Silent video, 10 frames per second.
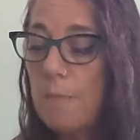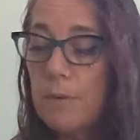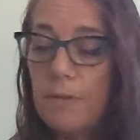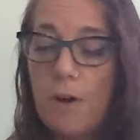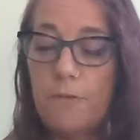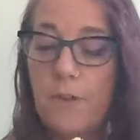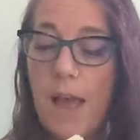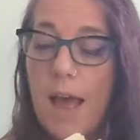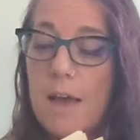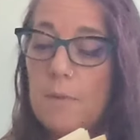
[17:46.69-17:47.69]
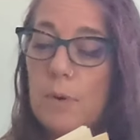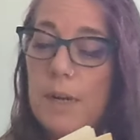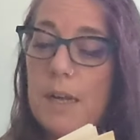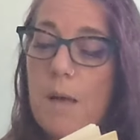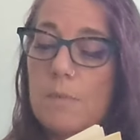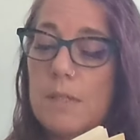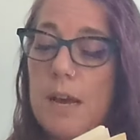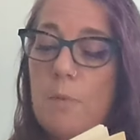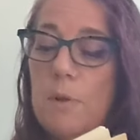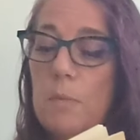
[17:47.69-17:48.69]
but fall flat when it comes to
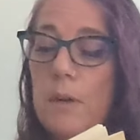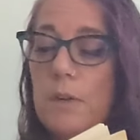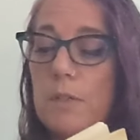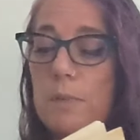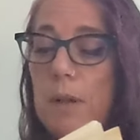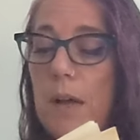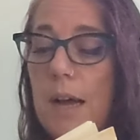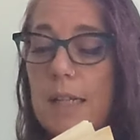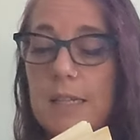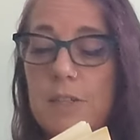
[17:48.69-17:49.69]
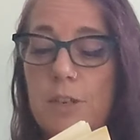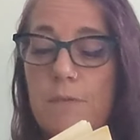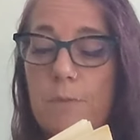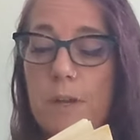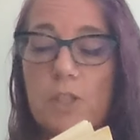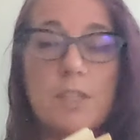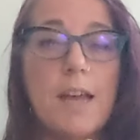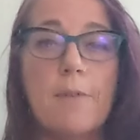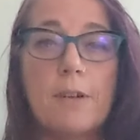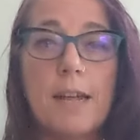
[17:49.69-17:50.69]
helping readers apply such information
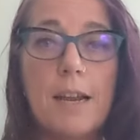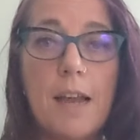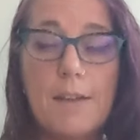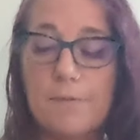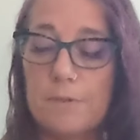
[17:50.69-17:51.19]
to everyday life.